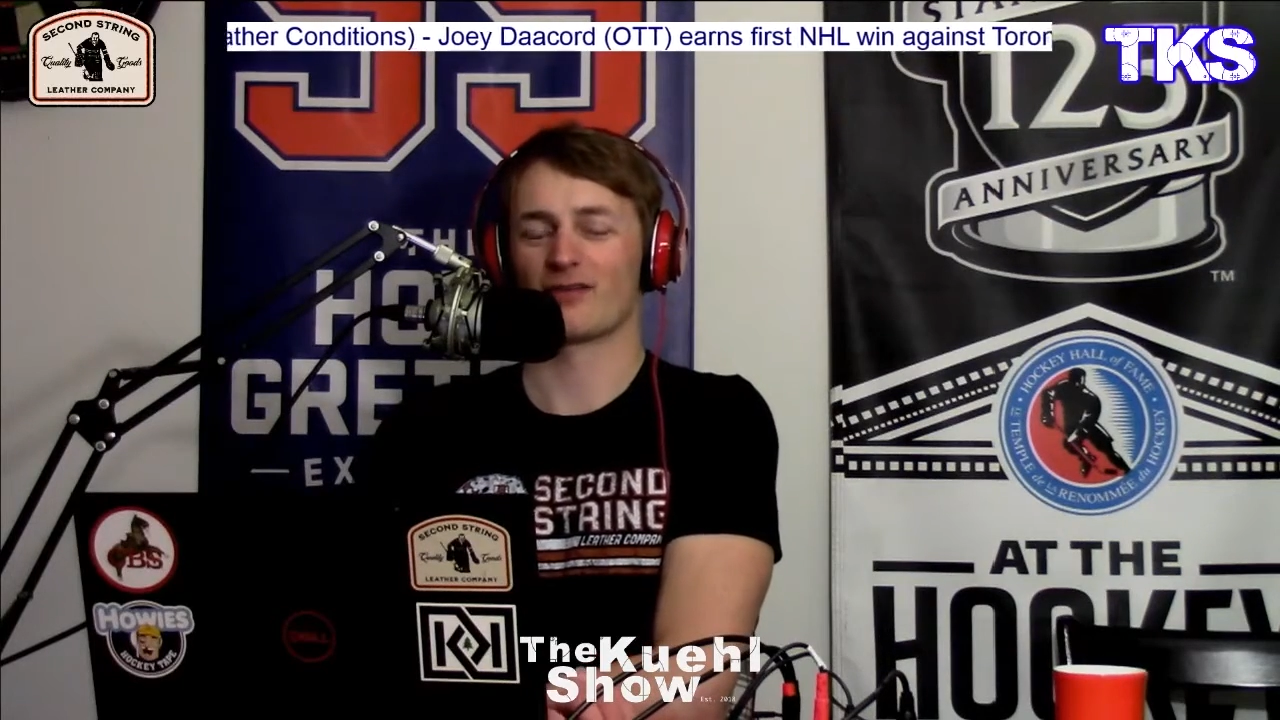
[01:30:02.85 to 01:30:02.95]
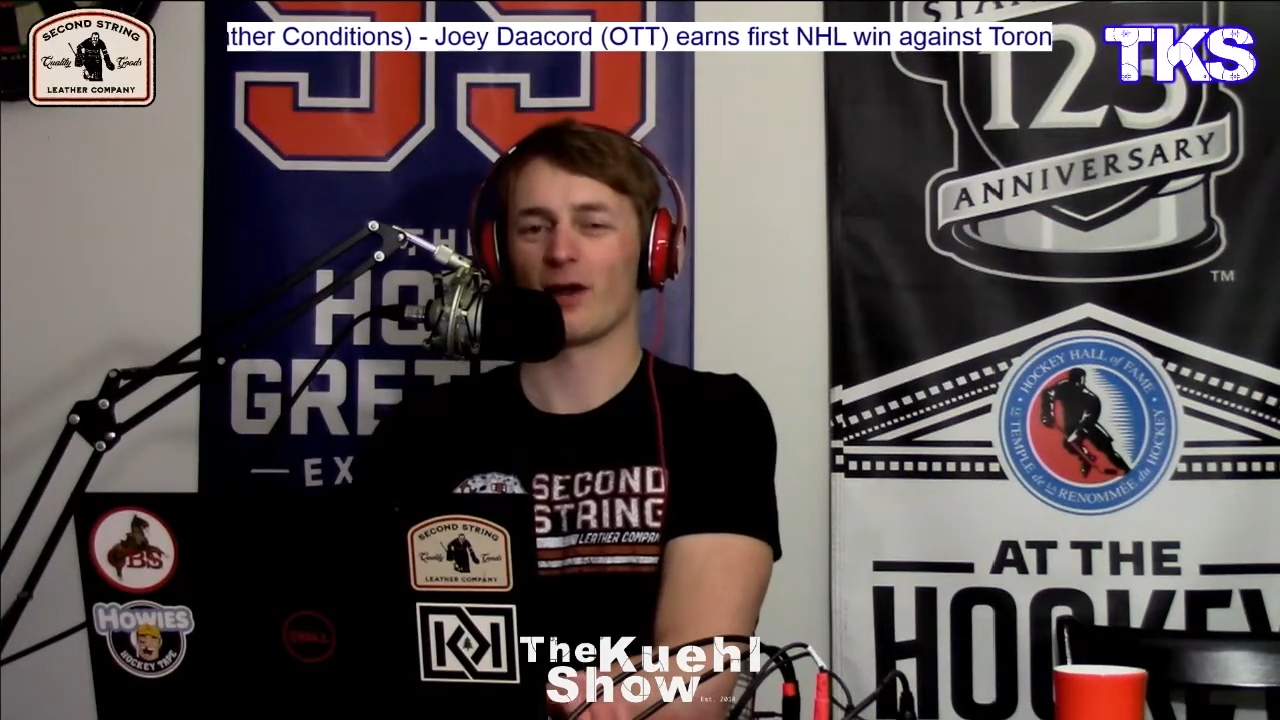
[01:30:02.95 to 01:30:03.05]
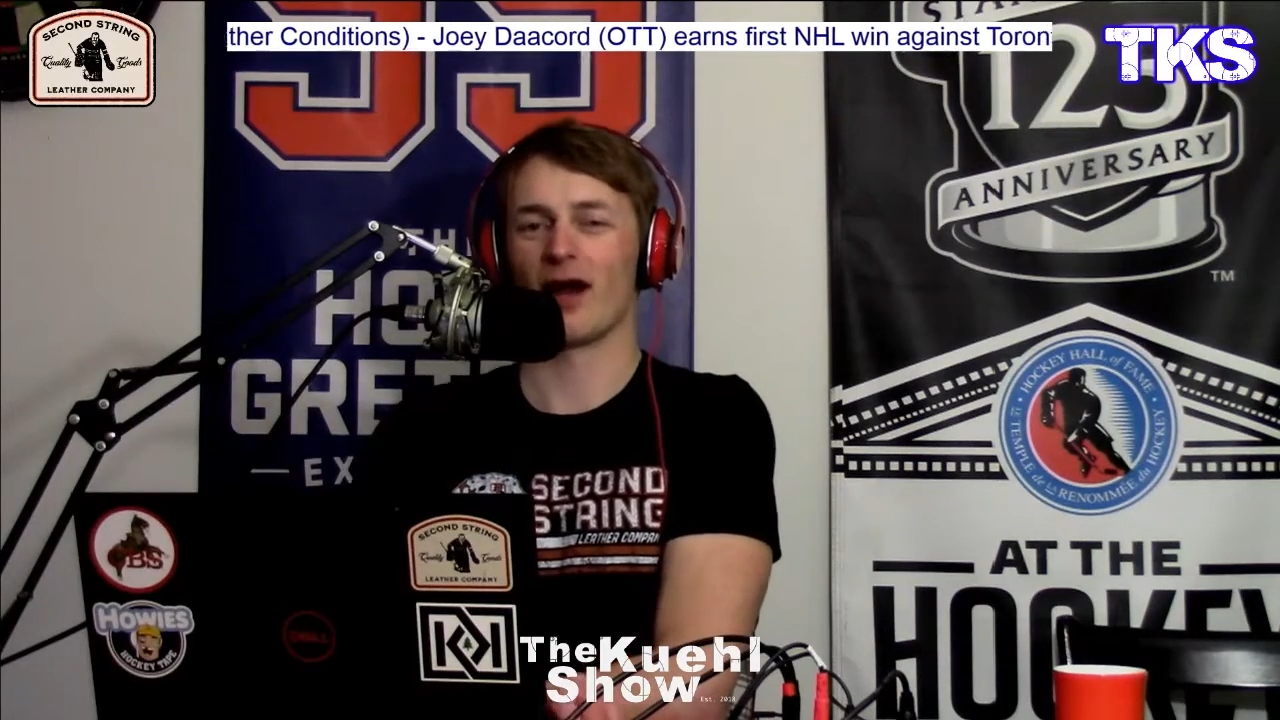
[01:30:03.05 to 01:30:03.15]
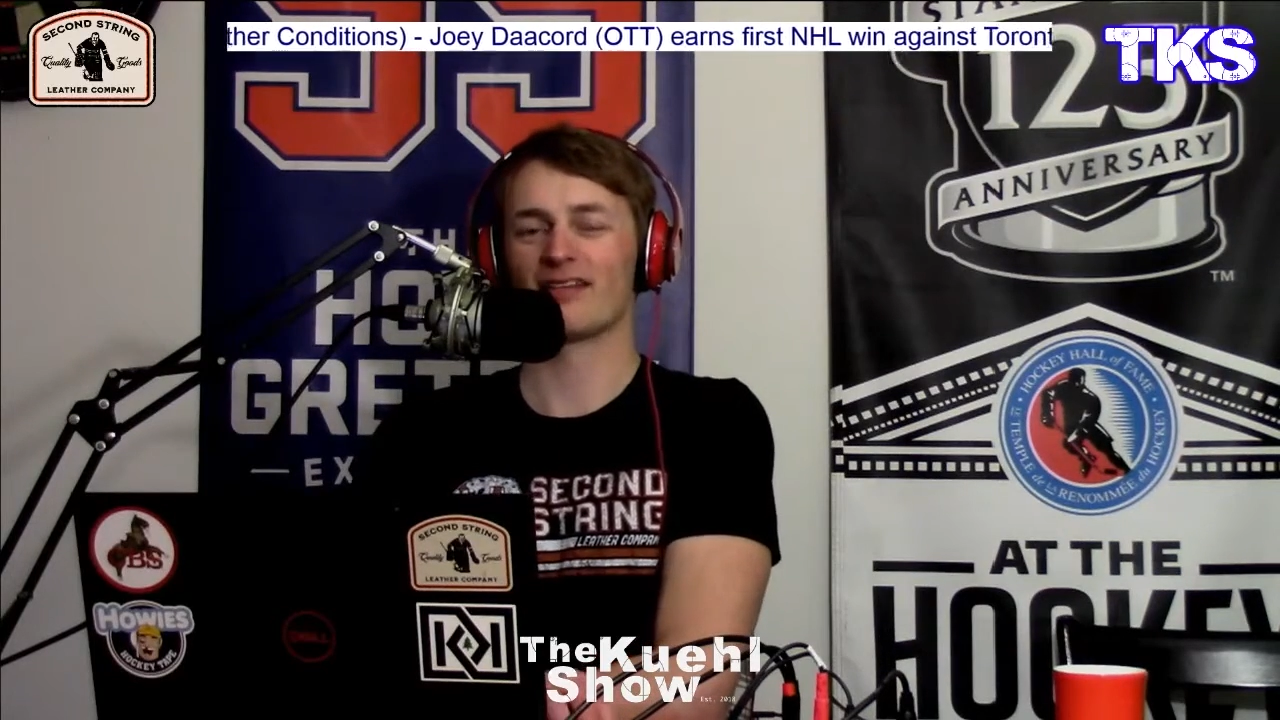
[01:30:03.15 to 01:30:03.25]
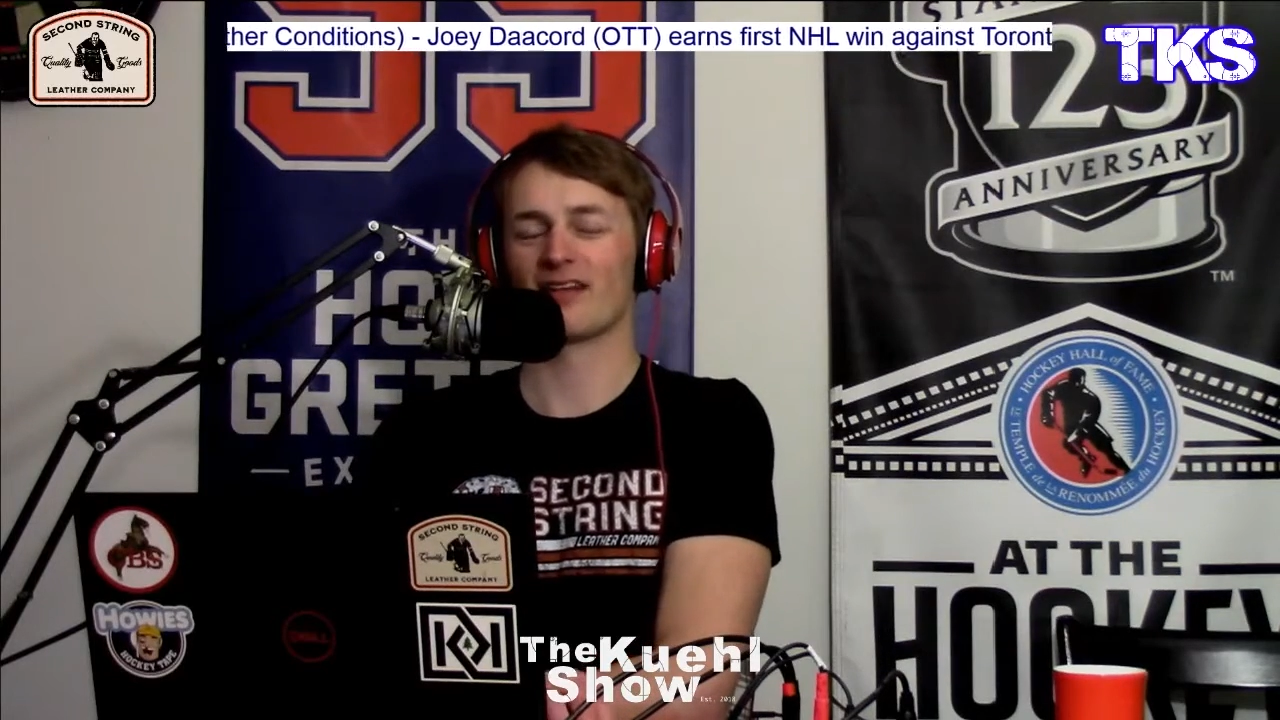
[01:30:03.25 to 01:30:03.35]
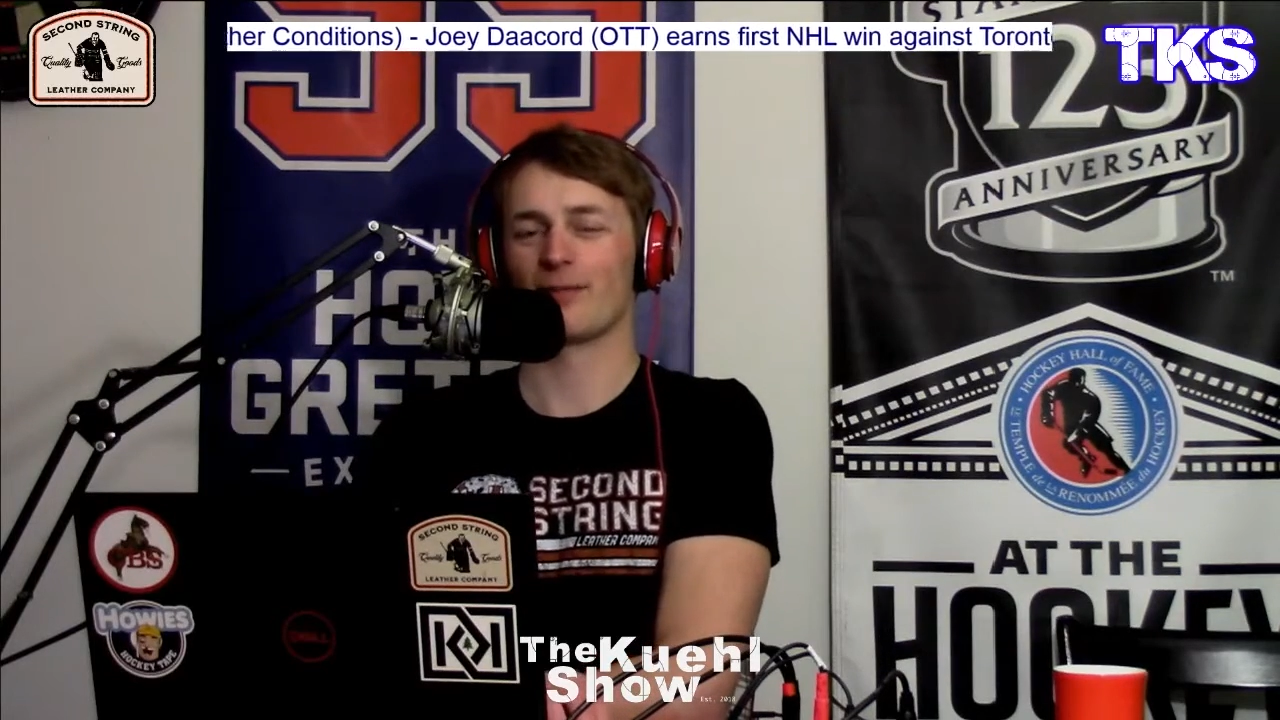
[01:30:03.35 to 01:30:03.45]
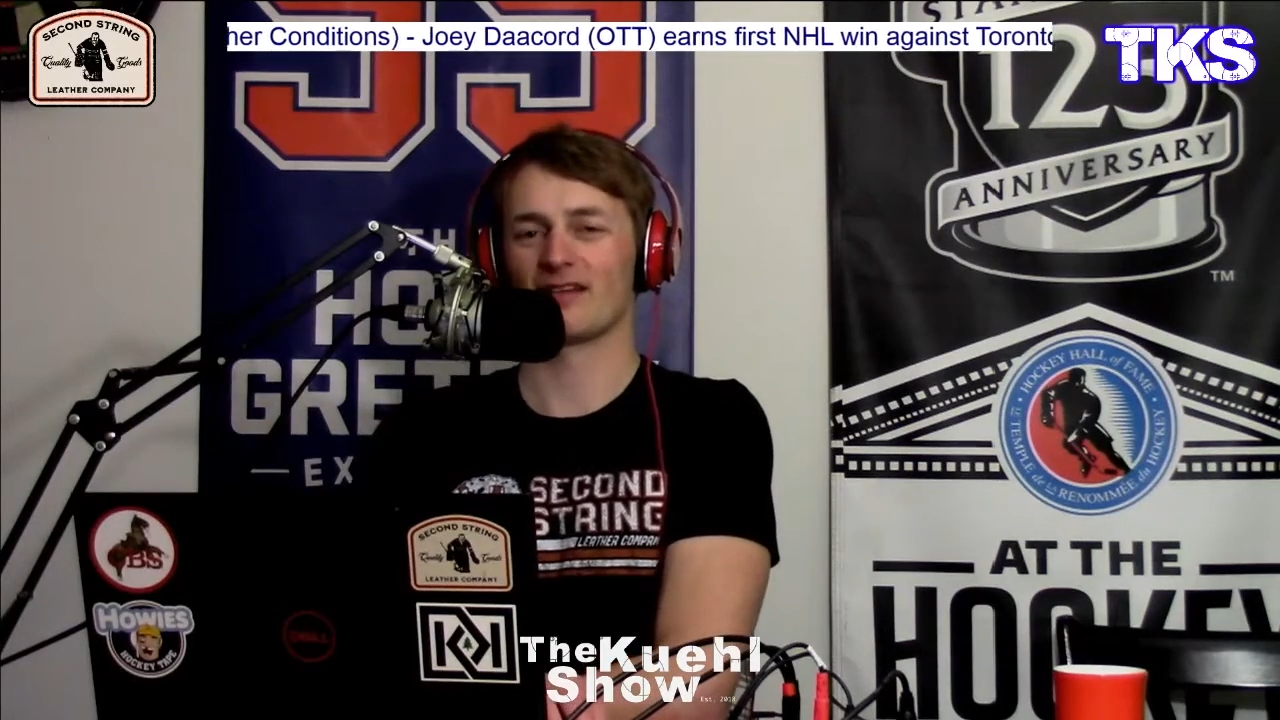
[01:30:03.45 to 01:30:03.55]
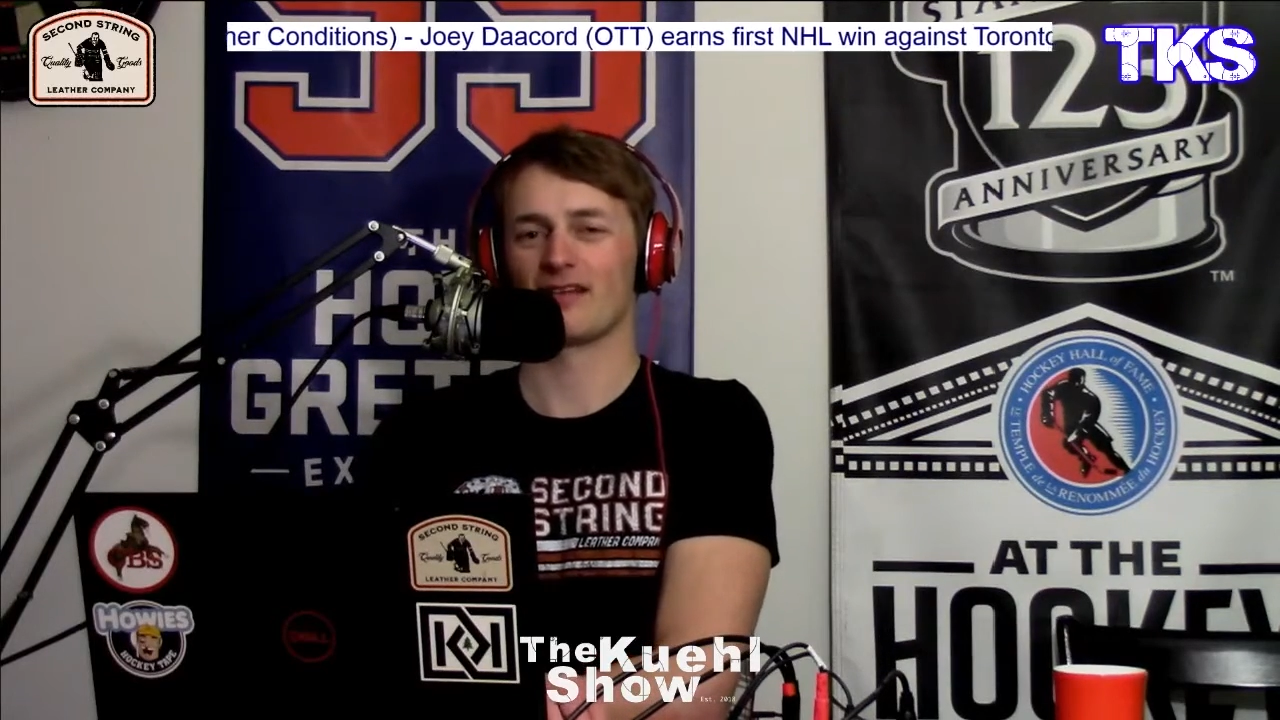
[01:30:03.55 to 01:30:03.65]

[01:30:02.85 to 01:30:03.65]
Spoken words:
why is it a big